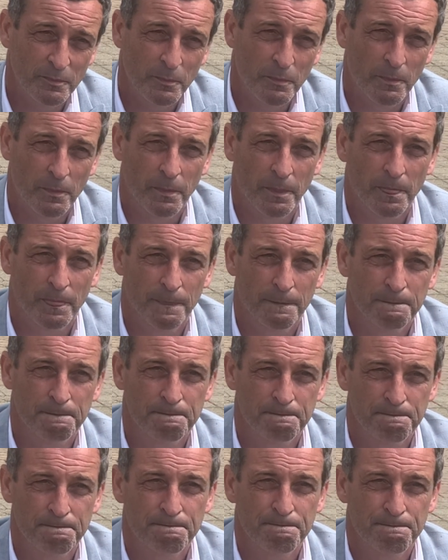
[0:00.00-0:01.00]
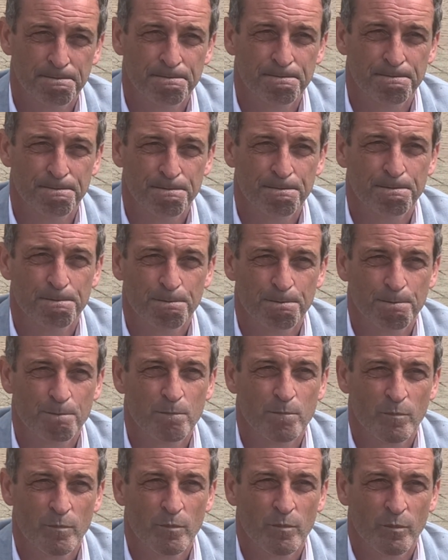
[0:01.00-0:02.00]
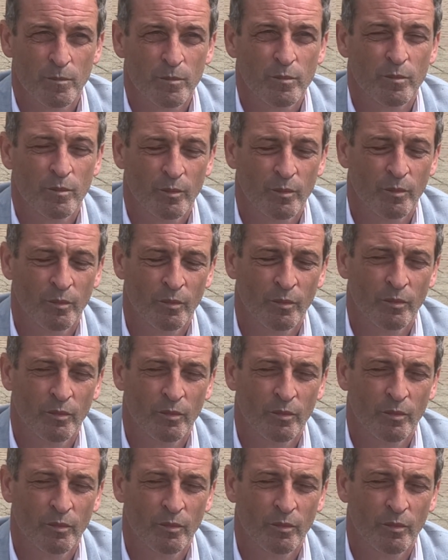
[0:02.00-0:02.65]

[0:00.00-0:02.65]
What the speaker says: the giving the youth the experience